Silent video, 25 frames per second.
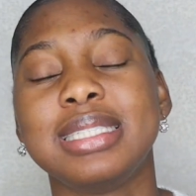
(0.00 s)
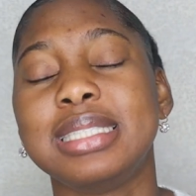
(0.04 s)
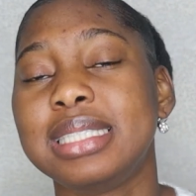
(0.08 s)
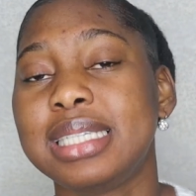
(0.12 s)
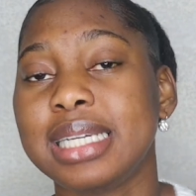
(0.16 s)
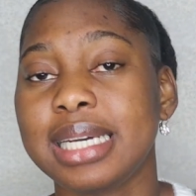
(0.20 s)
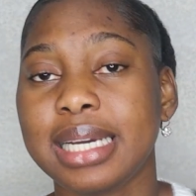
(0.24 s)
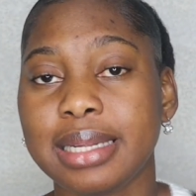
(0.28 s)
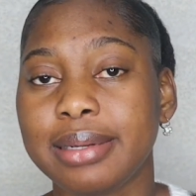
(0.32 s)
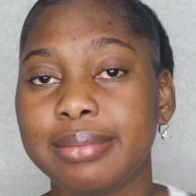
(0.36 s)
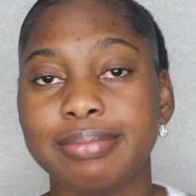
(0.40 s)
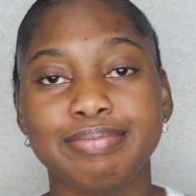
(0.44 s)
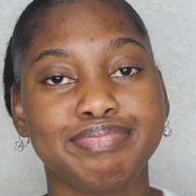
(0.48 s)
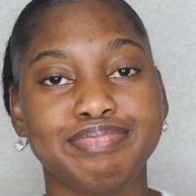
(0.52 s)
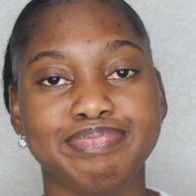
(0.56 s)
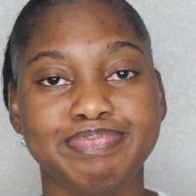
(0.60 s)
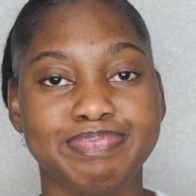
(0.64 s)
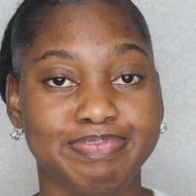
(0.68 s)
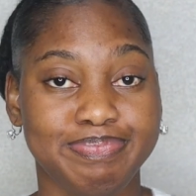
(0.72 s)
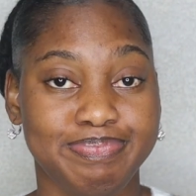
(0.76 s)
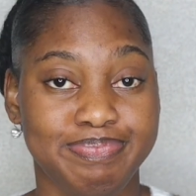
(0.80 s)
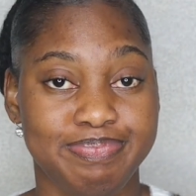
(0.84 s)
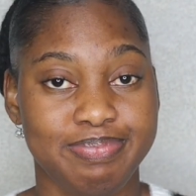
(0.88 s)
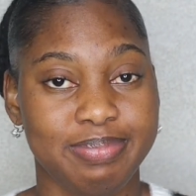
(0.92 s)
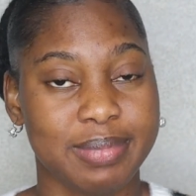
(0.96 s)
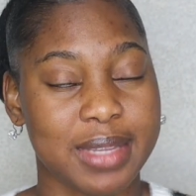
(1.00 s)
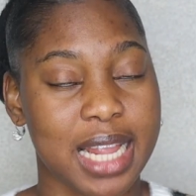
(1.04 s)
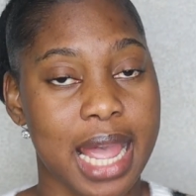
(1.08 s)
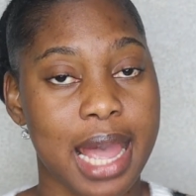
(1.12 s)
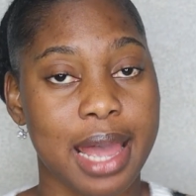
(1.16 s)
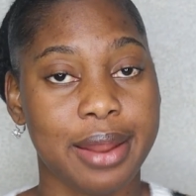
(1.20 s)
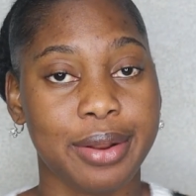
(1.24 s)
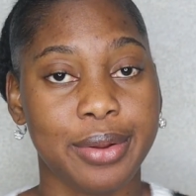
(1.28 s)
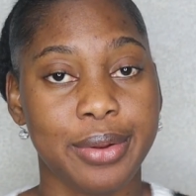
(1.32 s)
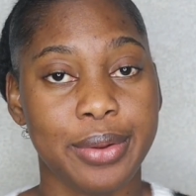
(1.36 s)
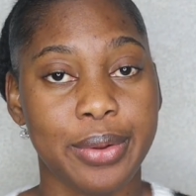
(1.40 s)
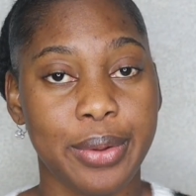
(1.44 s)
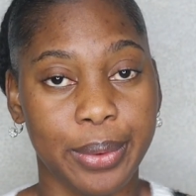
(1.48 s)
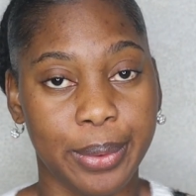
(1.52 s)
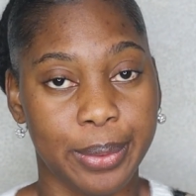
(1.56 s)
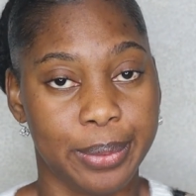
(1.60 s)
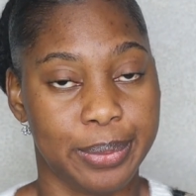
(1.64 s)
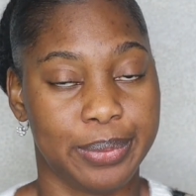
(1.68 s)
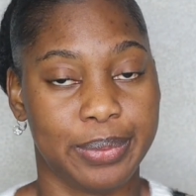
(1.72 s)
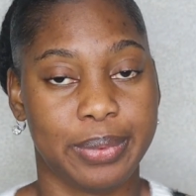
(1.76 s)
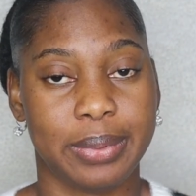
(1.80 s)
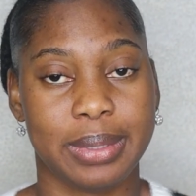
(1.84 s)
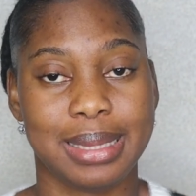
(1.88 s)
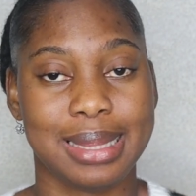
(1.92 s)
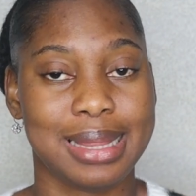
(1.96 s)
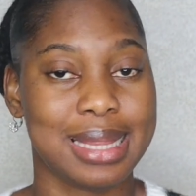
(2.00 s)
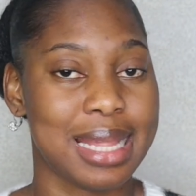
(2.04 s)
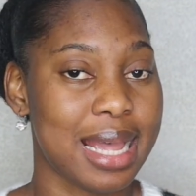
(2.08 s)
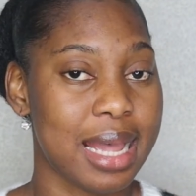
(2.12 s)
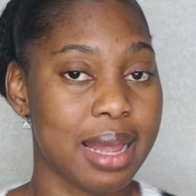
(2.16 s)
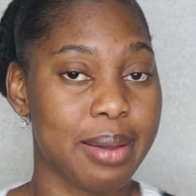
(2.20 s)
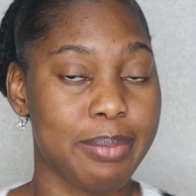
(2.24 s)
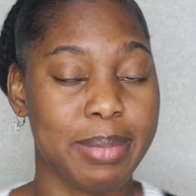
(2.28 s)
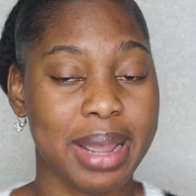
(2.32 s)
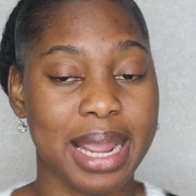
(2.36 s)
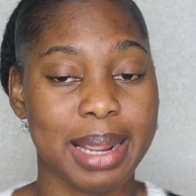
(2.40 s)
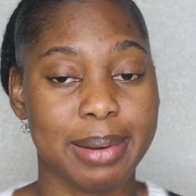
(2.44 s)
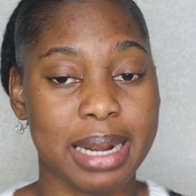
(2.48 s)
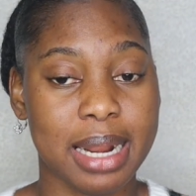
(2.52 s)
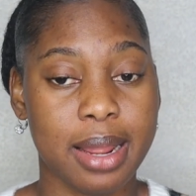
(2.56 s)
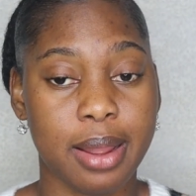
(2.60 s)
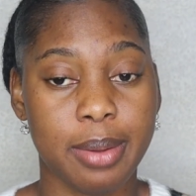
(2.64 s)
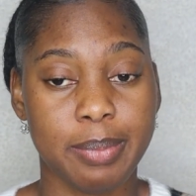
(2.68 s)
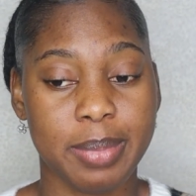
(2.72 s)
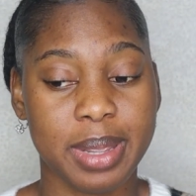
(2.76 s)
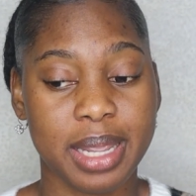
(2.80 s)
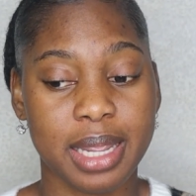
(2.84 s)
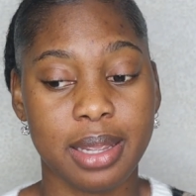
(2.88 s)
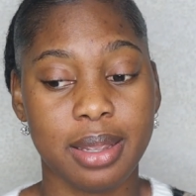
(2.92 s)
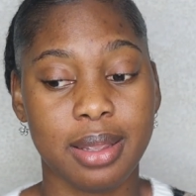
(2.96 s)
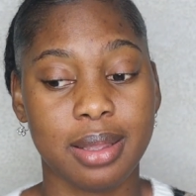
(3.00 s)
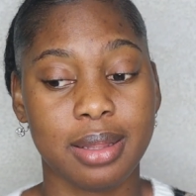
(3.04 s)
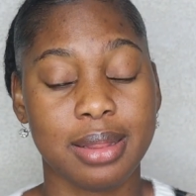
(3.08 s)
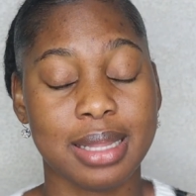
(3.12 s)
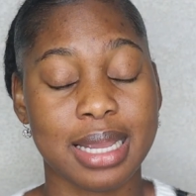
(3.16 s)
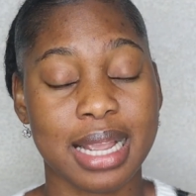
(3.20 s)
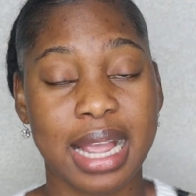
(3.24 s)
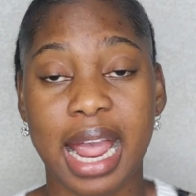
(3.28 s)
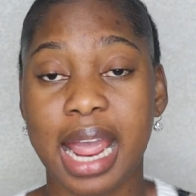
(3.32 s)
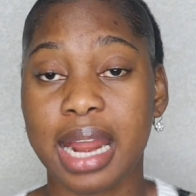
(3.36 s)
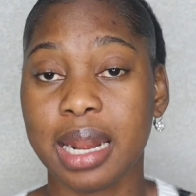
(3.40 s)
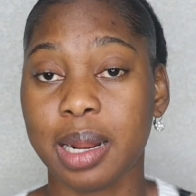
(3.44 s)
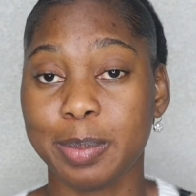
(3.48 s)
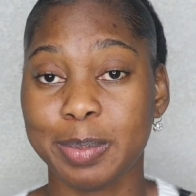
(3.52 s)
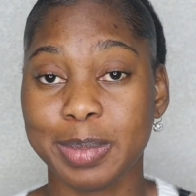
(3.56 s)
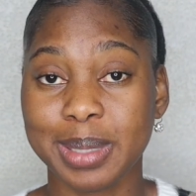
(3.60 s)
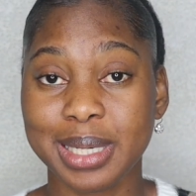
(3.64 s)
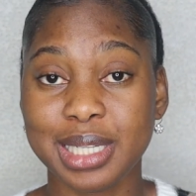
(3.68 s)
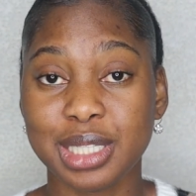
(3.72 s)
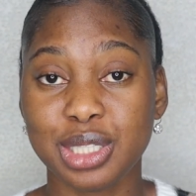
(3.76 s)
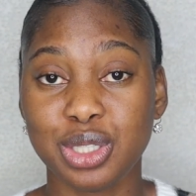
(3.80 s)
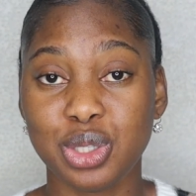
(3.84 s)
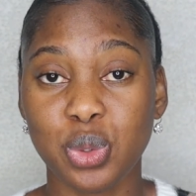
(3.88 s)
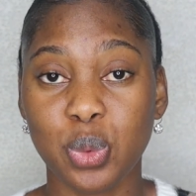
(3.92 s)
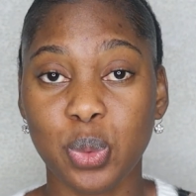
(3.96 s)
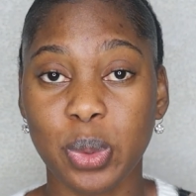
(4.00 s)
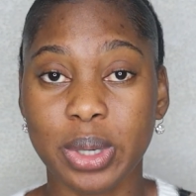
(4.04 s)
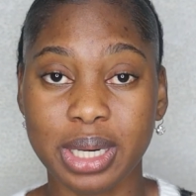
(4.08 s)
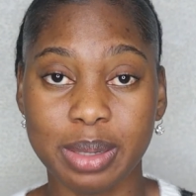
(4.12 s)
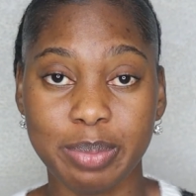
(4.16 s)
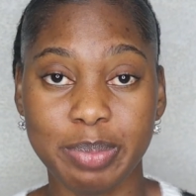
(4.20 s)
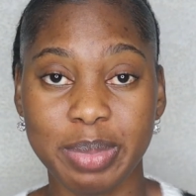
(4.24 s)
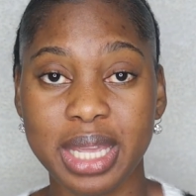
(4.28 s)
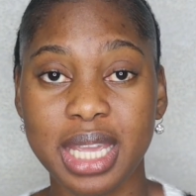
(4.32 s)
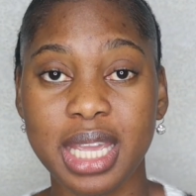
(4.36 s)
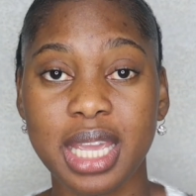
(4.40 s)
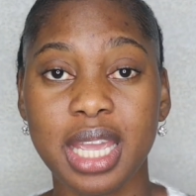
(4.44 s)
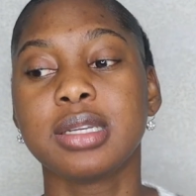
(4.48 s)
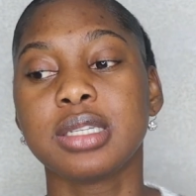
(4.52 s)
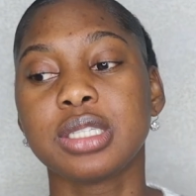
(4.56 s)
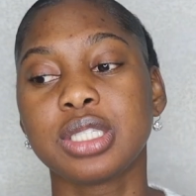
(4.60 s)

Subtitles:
then I don't know, that might not be the kind of place you want to be.